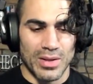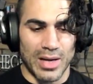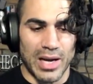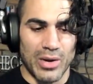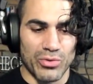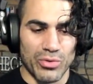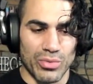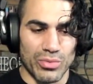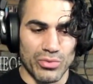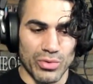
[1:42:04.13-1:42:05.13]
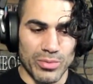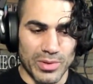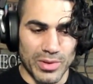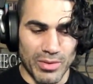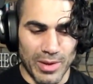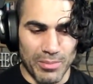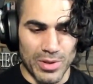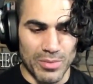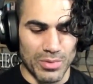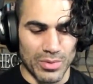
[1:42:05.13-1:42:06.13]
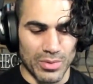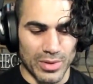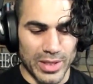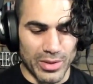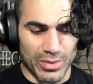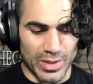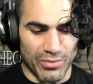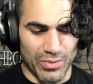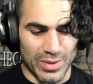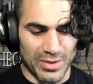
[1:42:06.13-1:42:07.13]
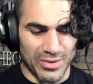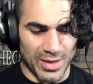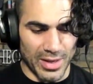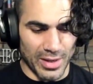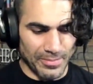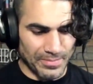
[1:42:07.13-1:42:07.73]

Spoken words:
I also truly believe that people later in life, when they say